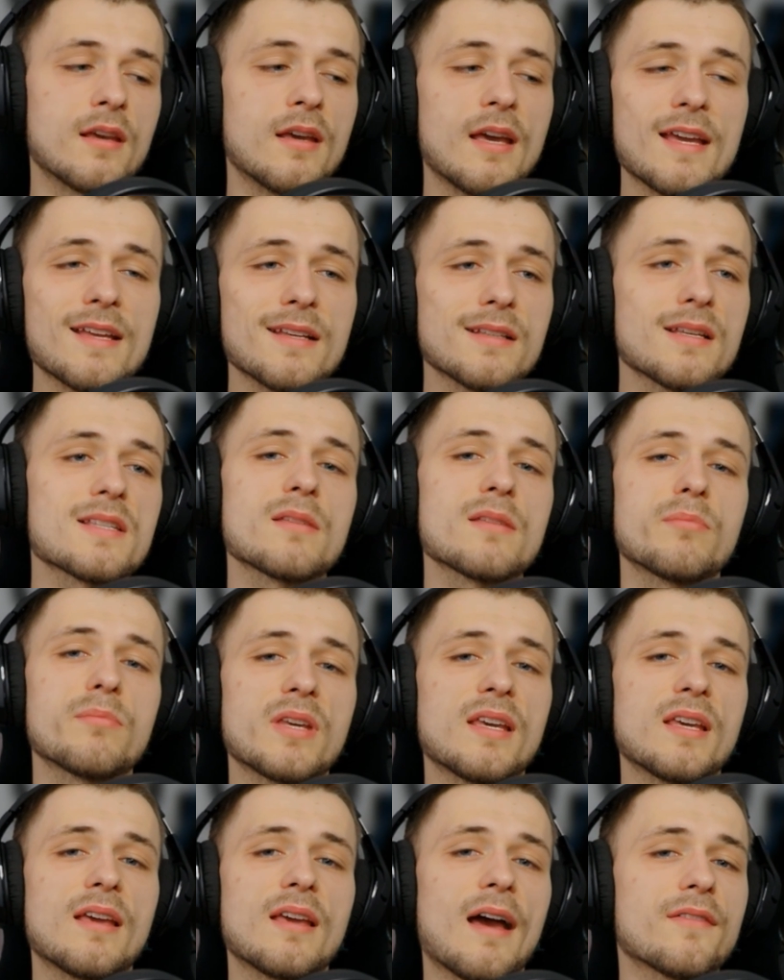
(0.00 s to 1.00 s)
And it doesn't
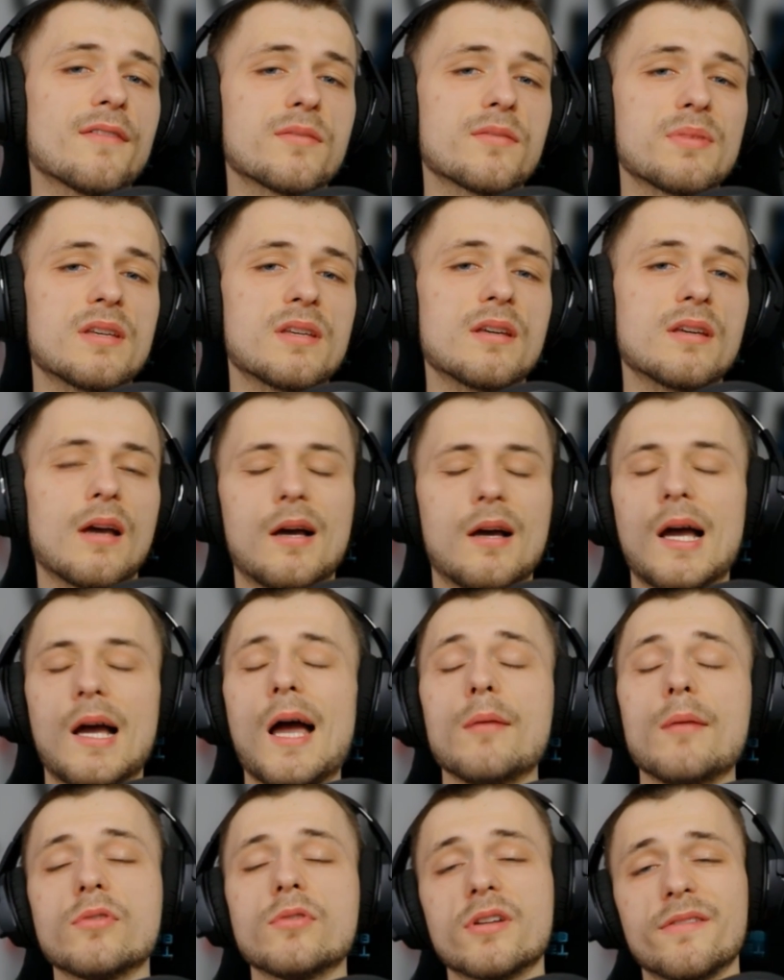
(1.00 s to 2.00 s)
have to be,
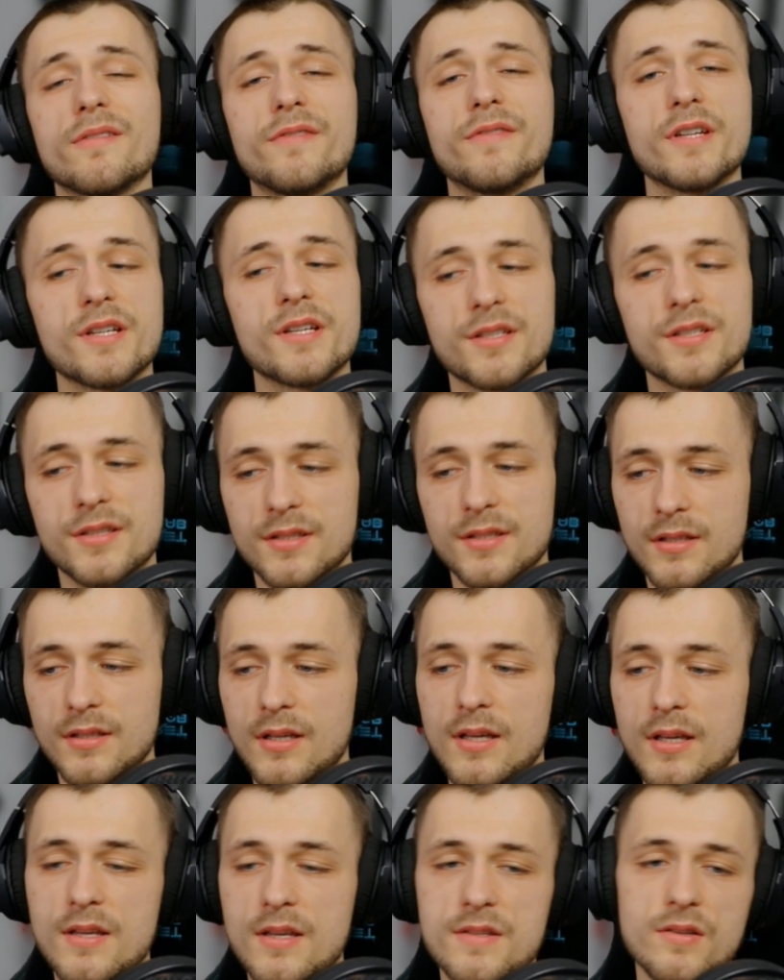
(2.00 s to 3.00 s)
I'm going to finish
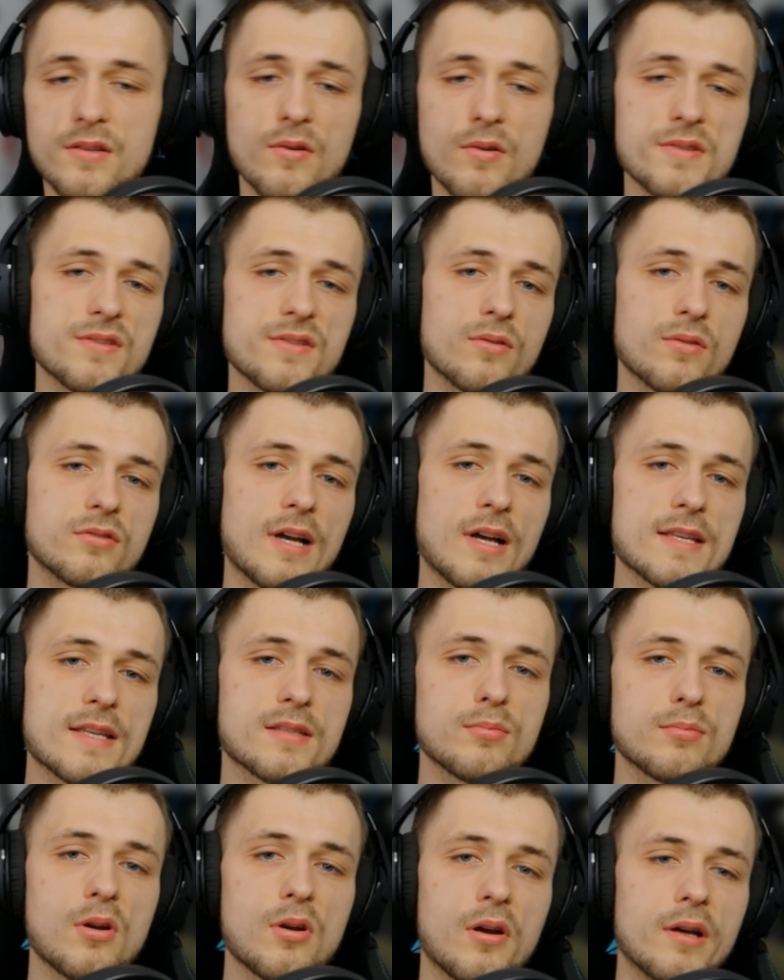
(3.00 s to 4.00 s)
so-and-so class
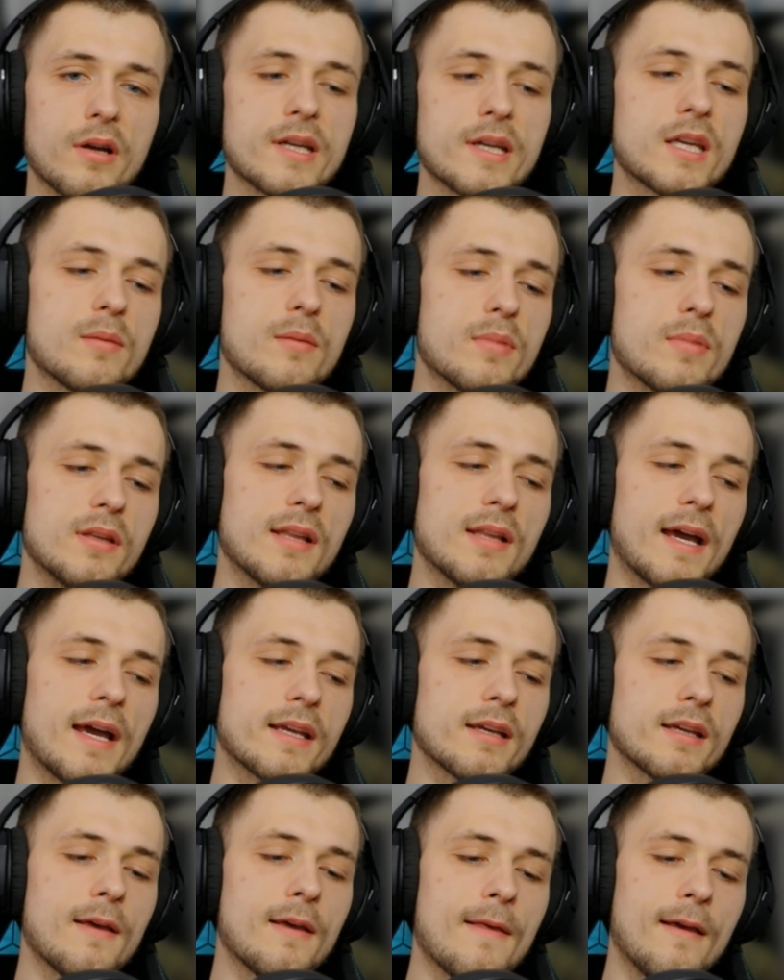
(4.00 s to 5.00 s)
tomorrow. It could be
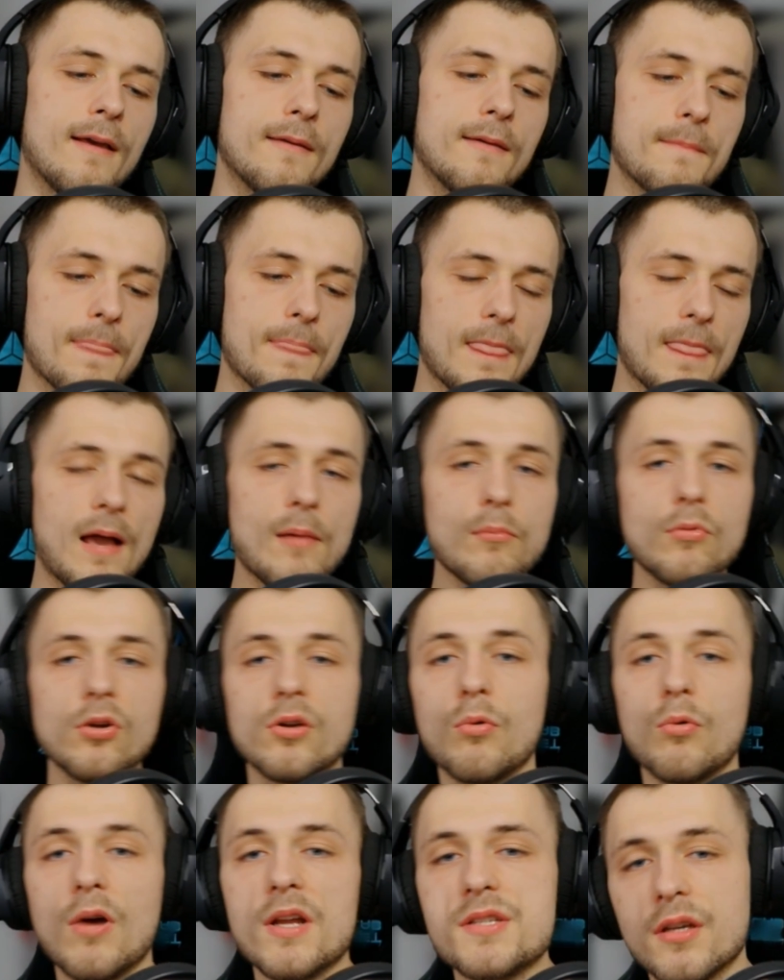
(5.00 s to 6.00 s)
like, I'm going to
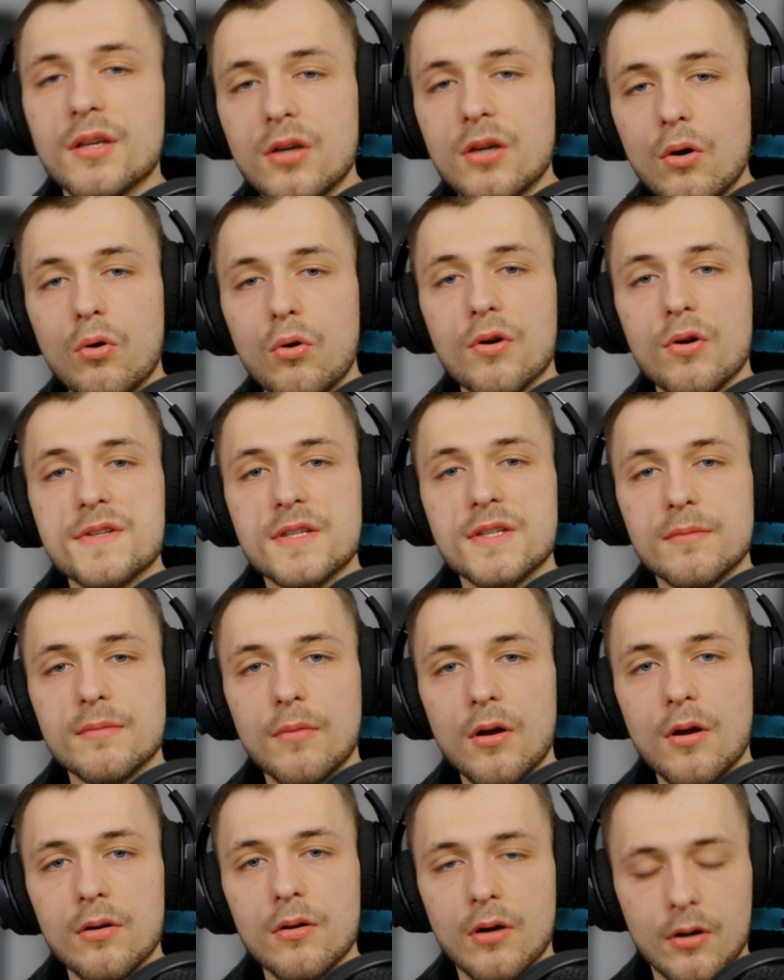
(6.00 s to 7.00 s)
watch the cohorts
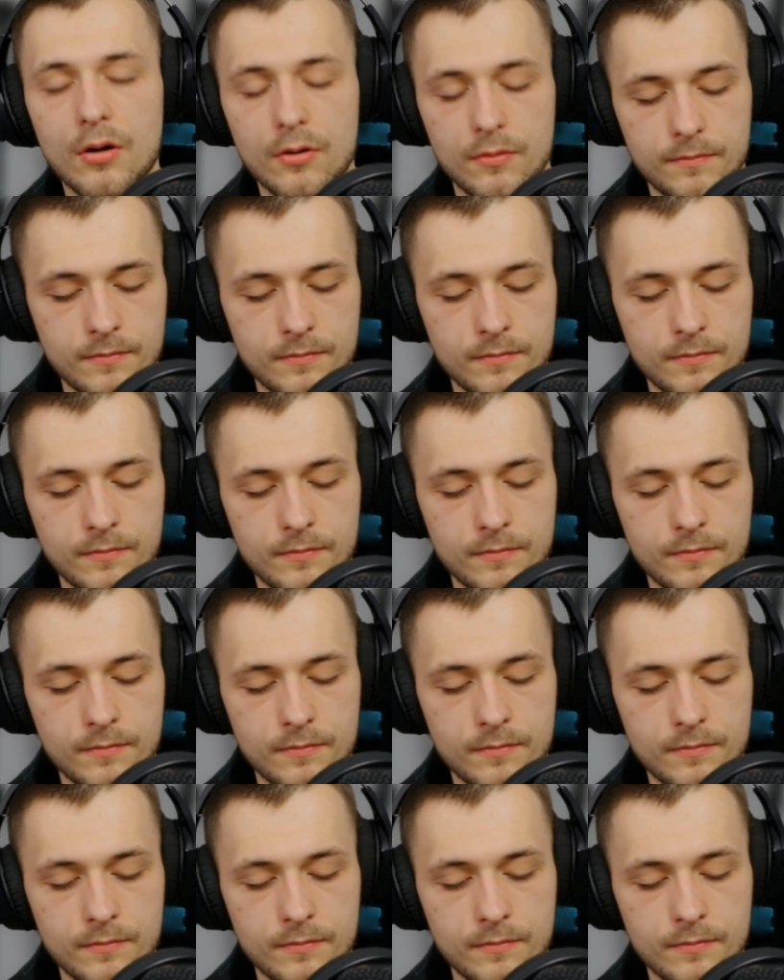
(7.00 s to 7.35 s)
tomorrow.